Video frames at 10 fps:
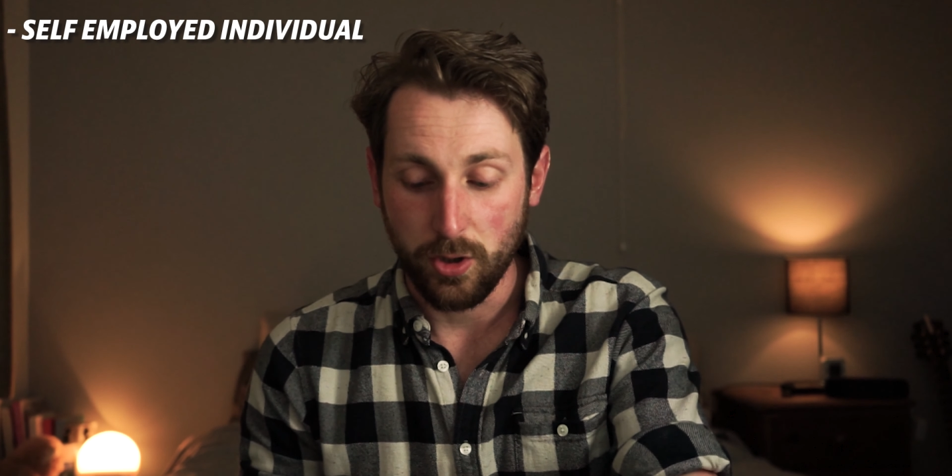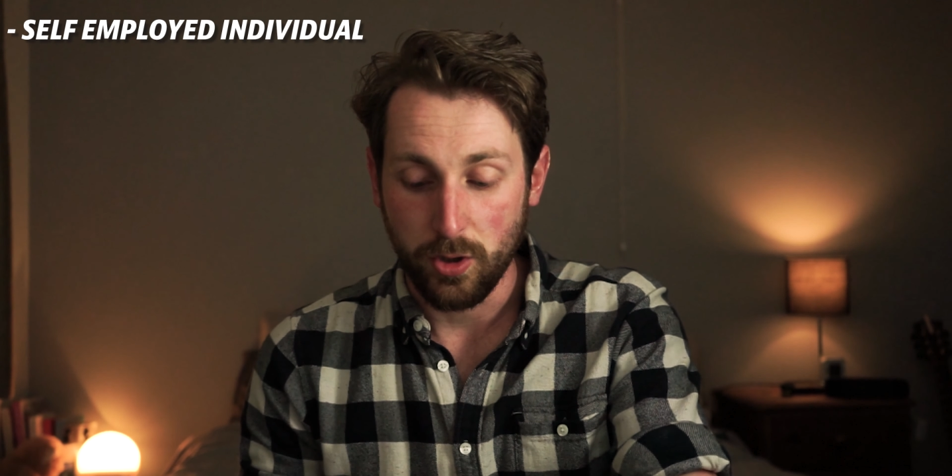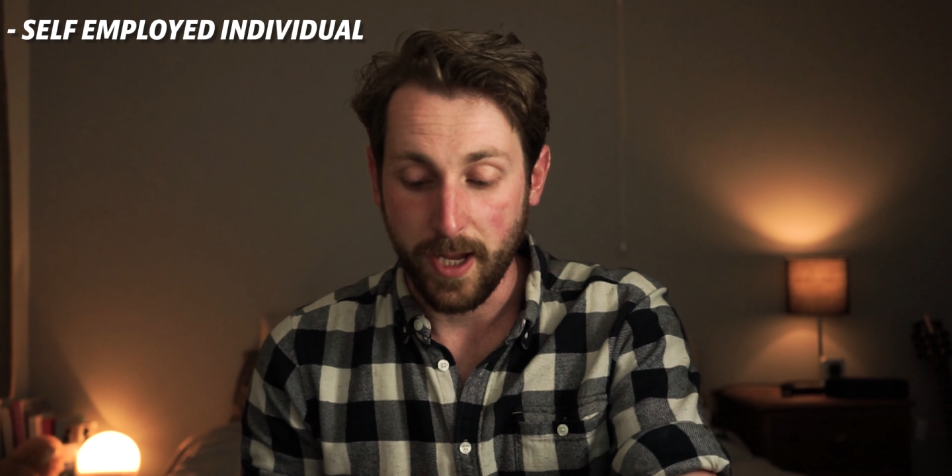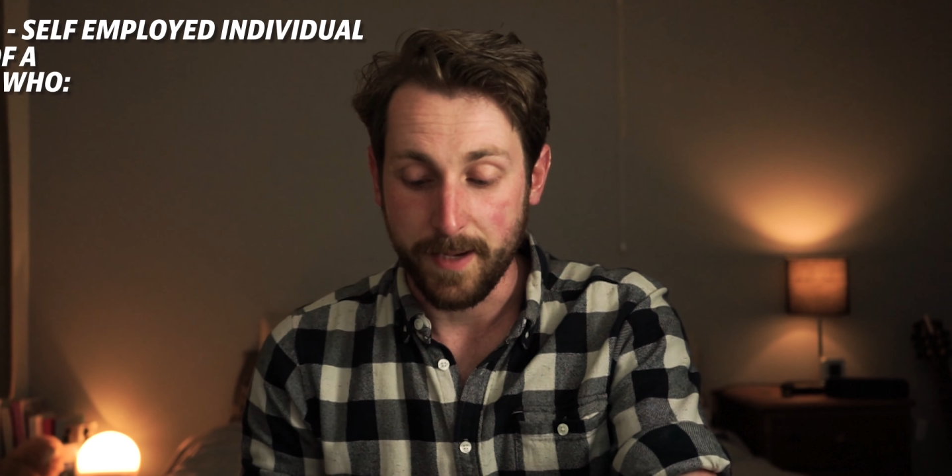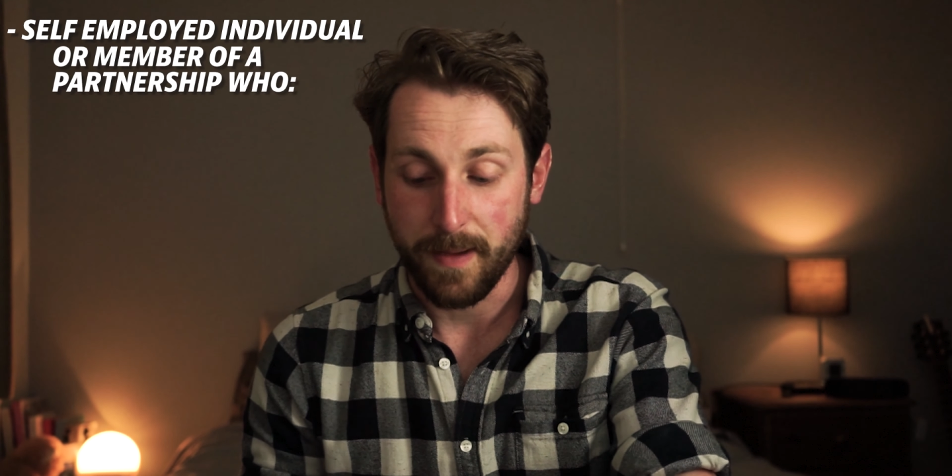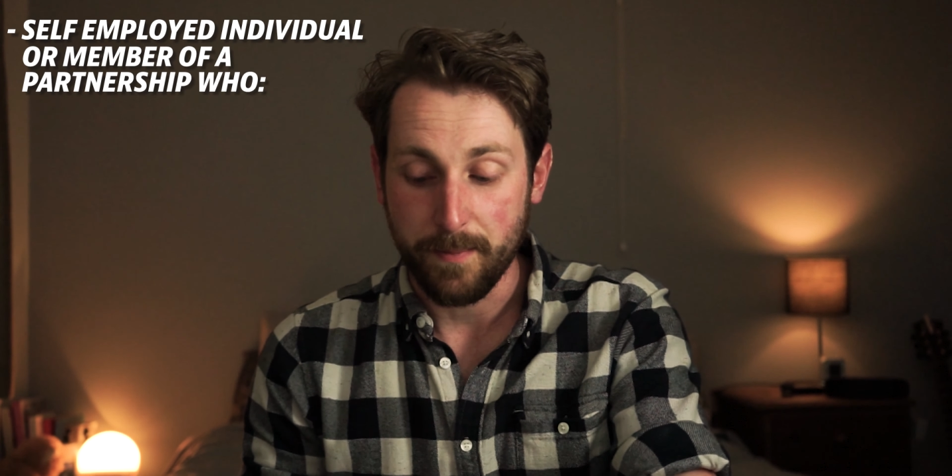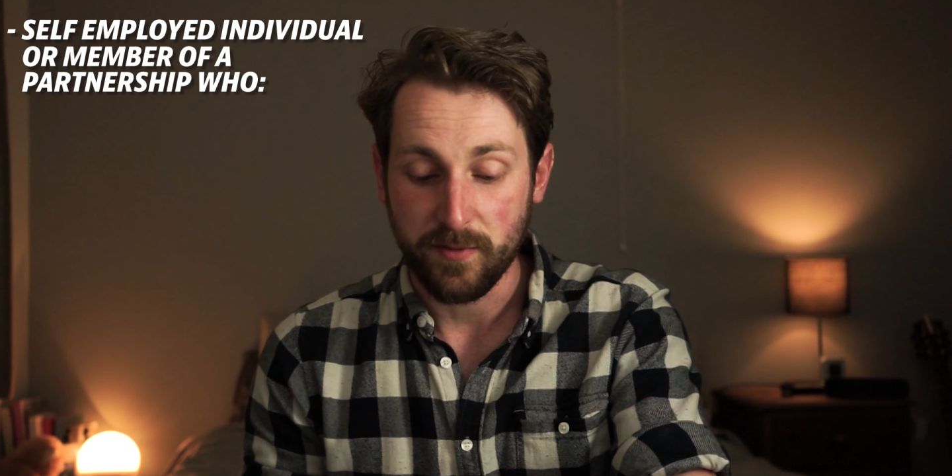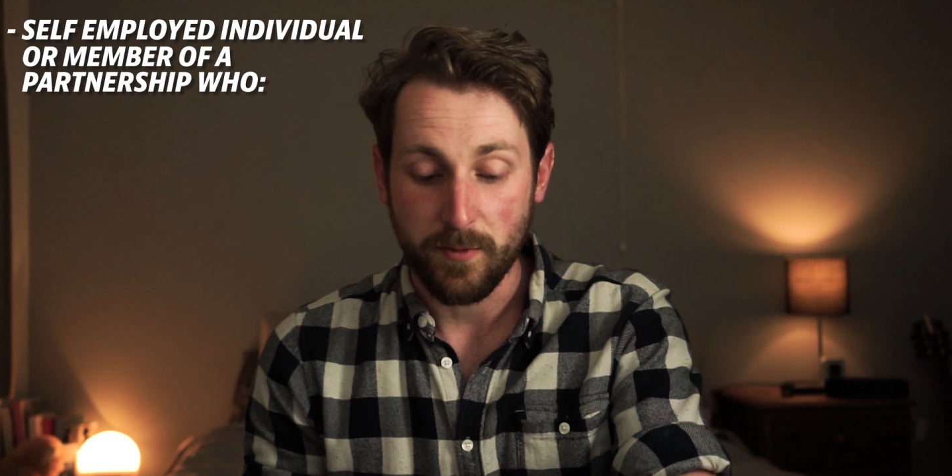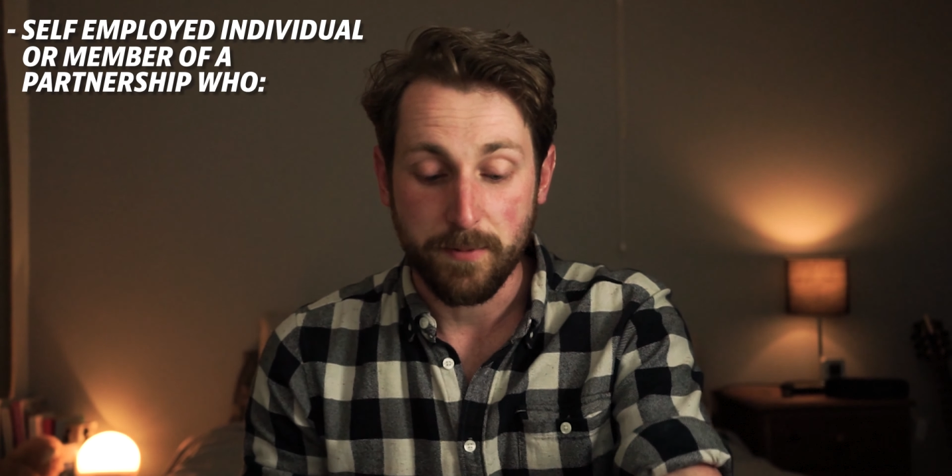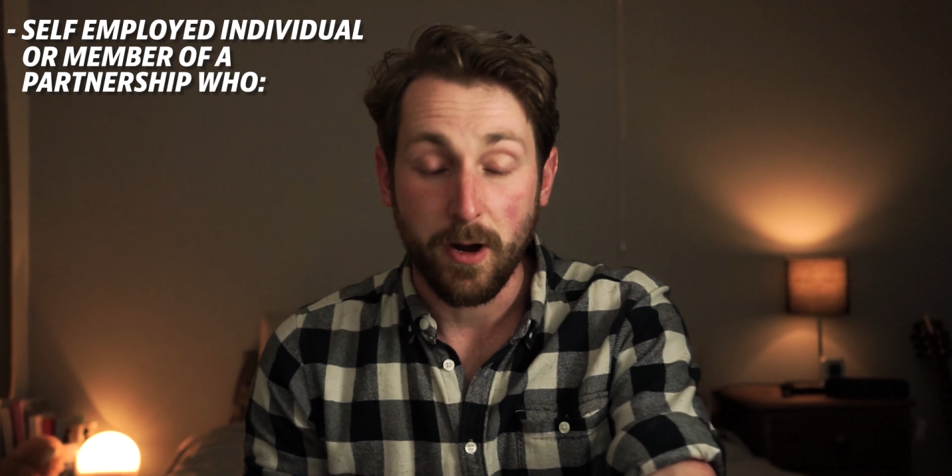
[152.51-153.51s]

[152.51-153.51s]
or a member of a